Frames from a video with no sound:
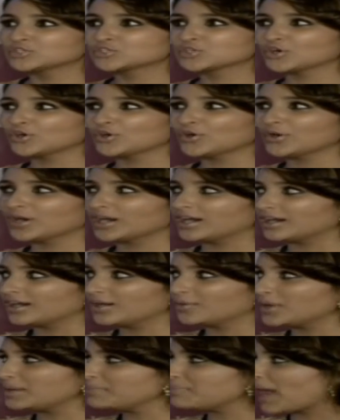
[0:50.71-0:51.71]
So
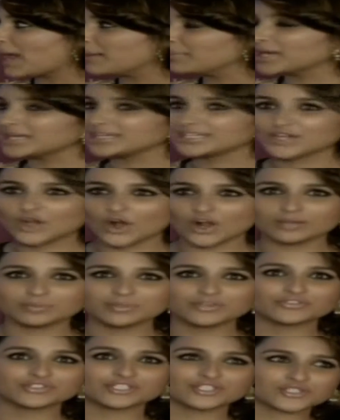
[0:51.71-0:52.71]
uh, when Pamanti called
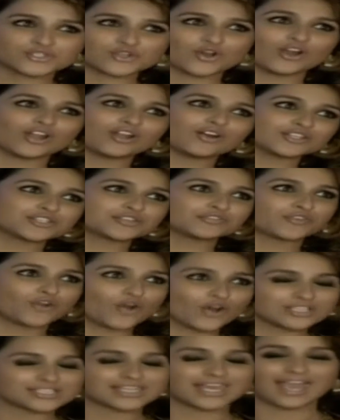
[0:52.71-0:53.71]
me for the store launch, of
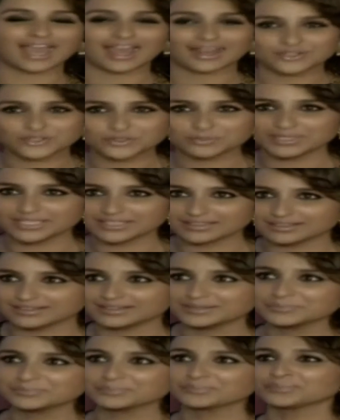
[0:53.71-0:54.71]
course I had to be
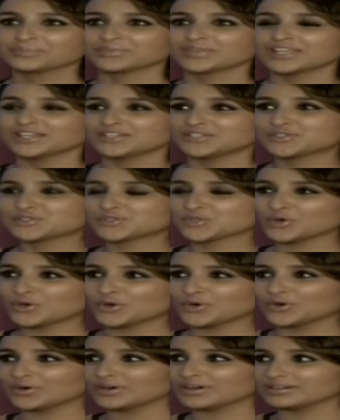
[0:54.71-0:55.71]
here. So
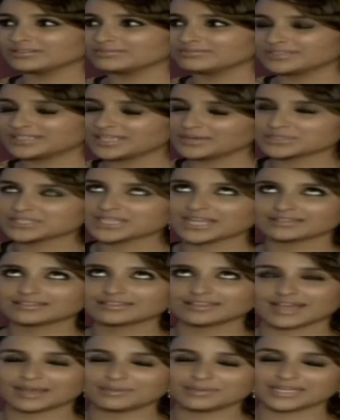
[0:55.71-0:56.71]
uh, there was
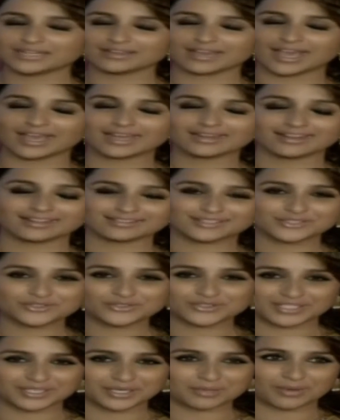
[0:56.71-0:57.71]
nothing, I mean, I had nothing
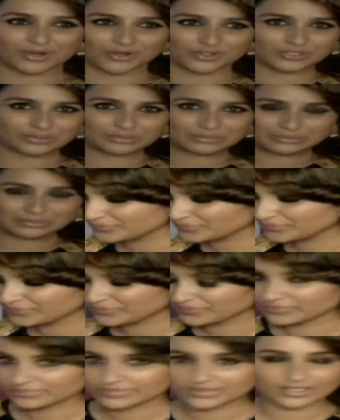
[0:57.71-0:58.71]
to think about.
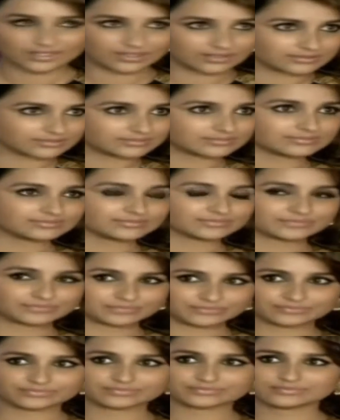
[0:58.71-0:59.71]
Rani and Aditi ki shaadi
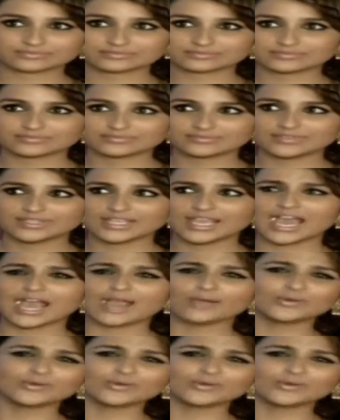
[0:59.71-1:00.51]
mein aap nahi pahunche.